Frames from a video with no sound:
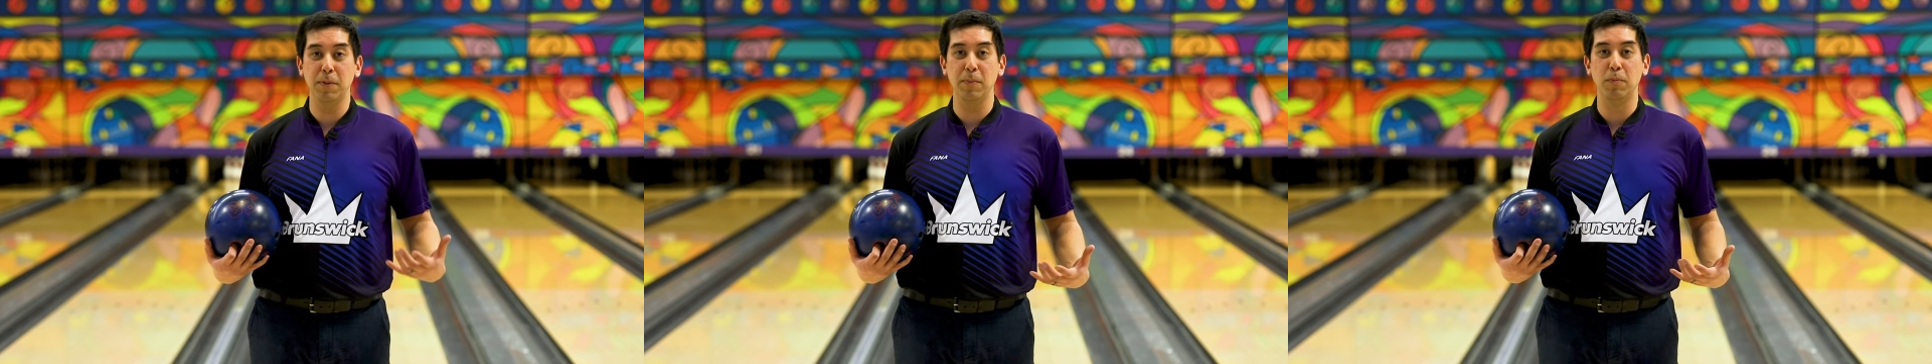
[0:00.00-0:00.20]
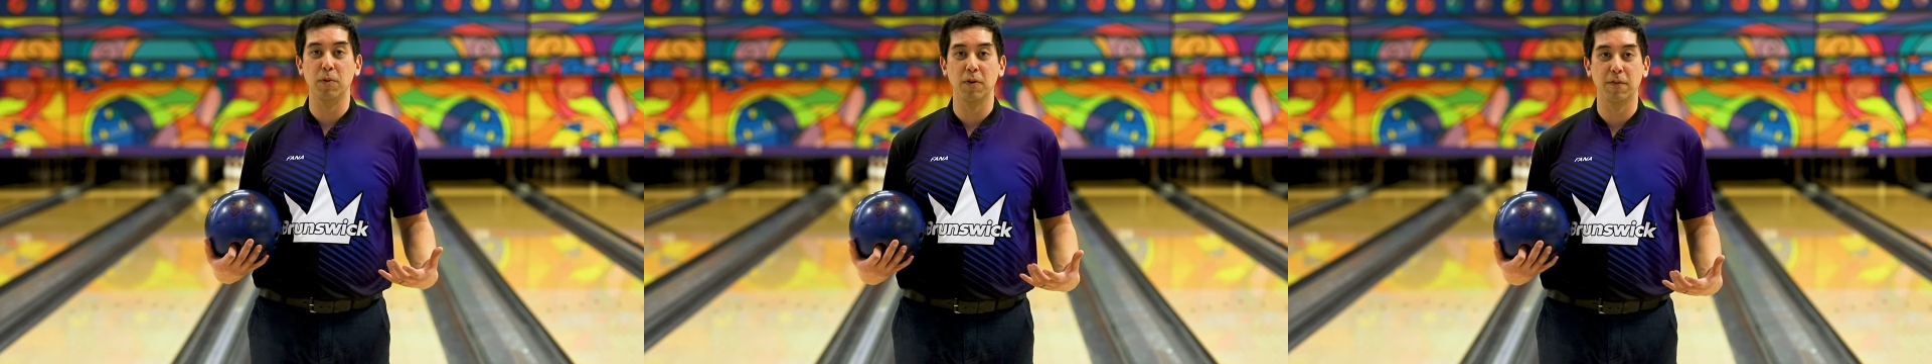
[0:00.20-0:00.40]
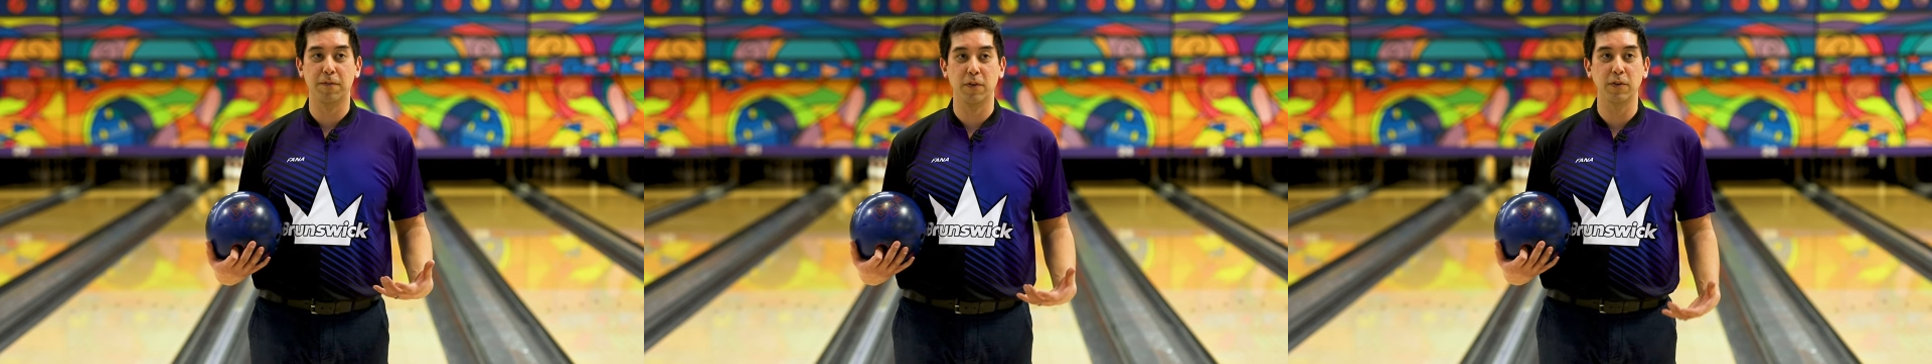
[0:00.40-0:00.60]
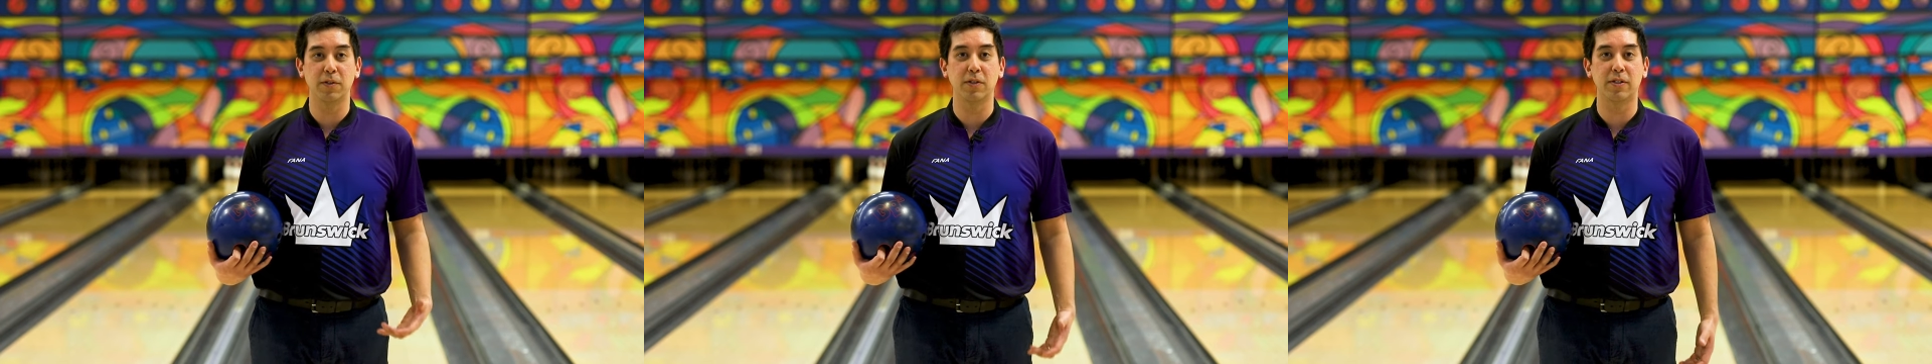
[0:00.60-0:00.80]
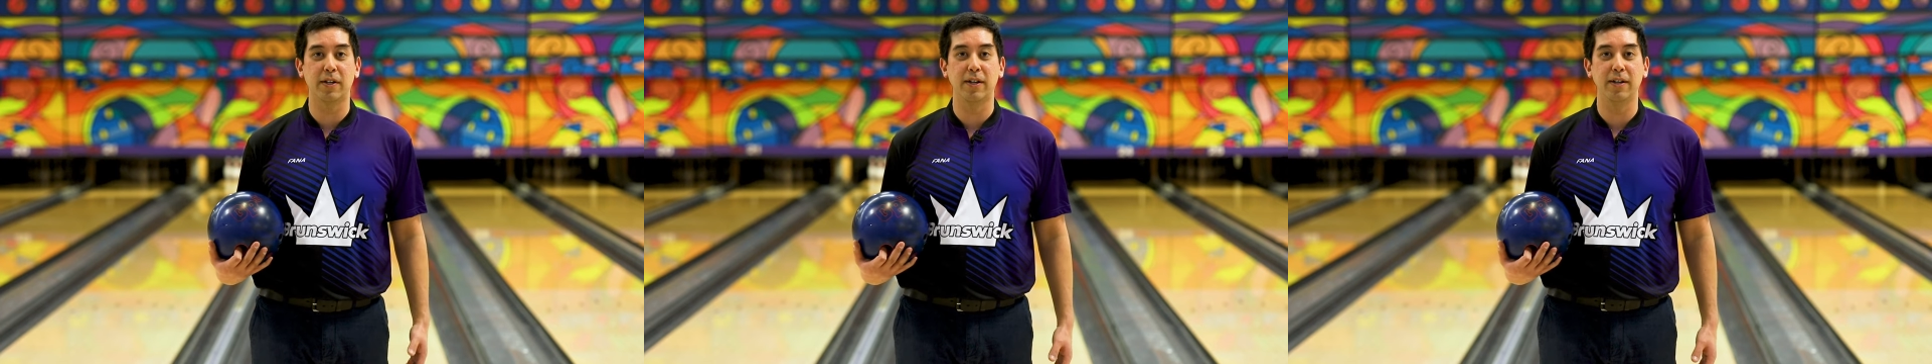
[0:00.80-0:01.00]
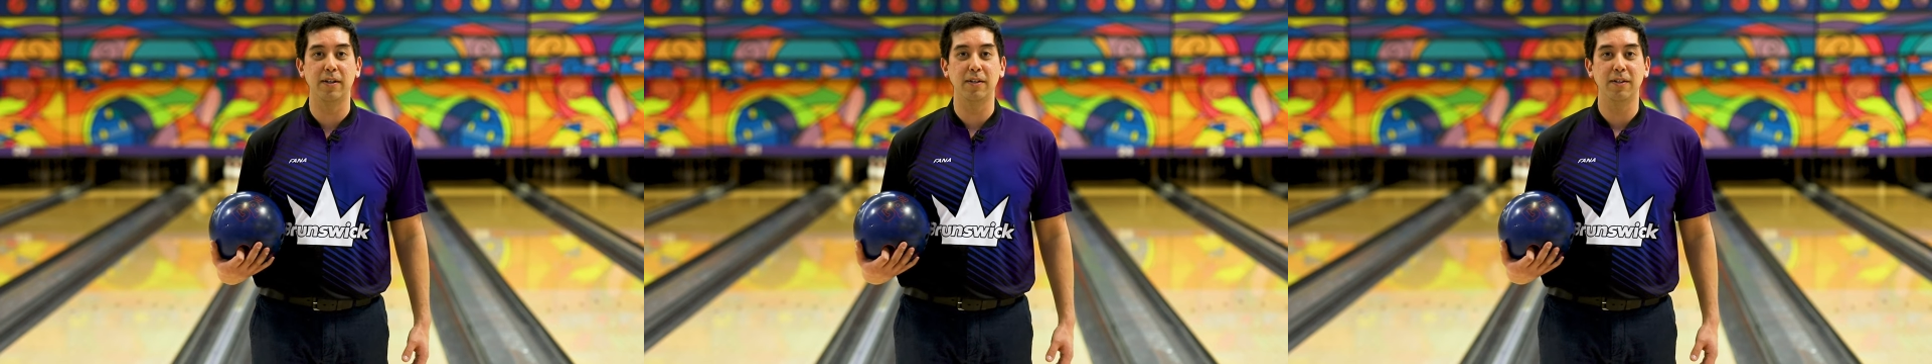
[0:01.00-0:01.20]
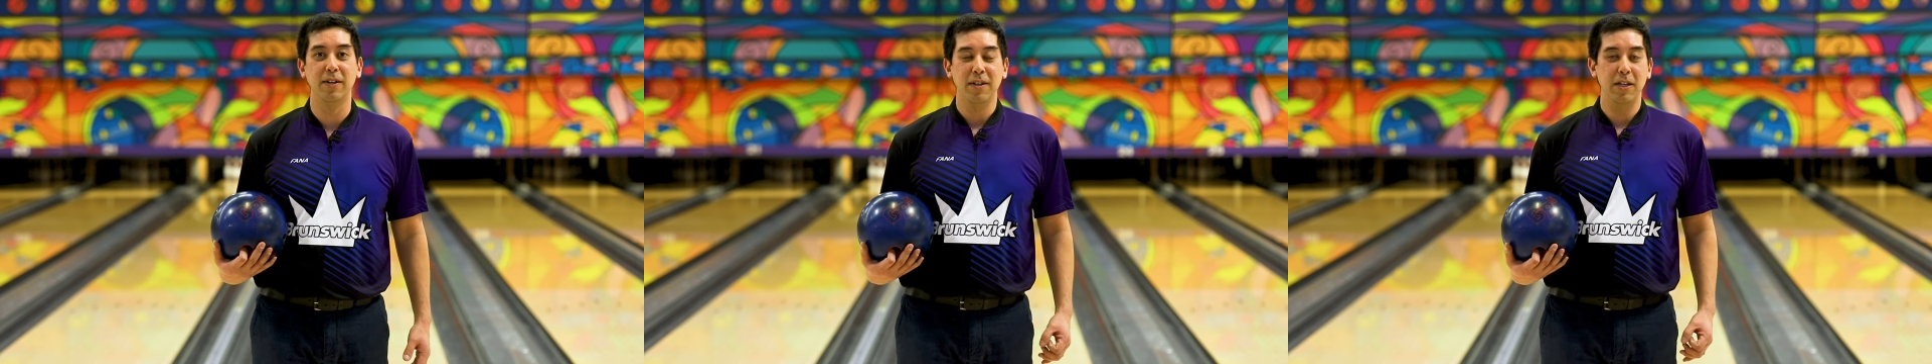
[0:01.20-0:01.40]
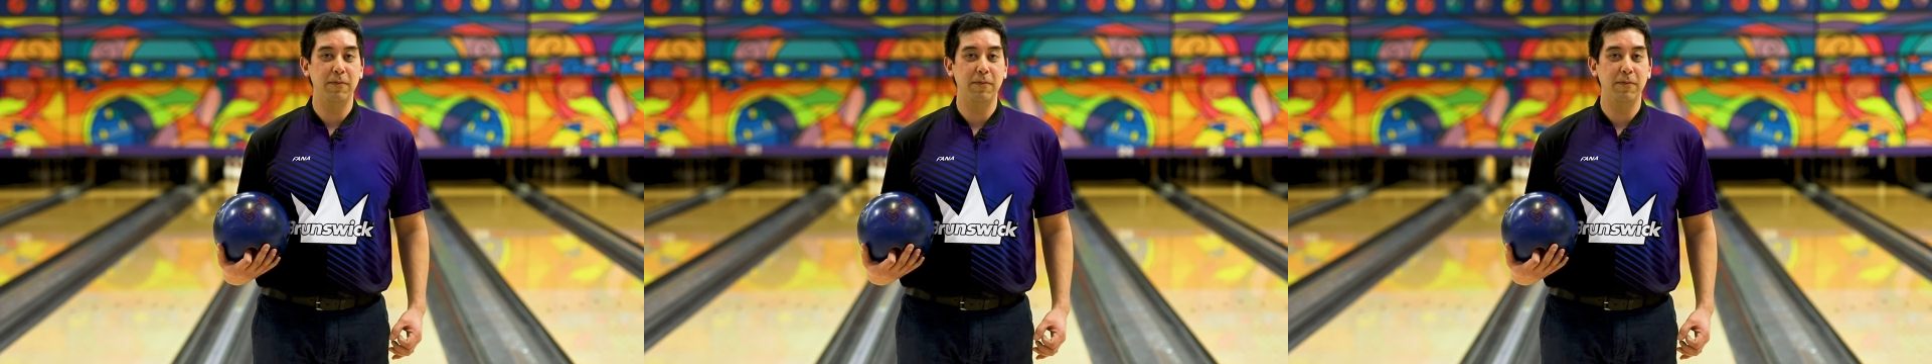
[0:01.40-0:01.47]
bit more versatile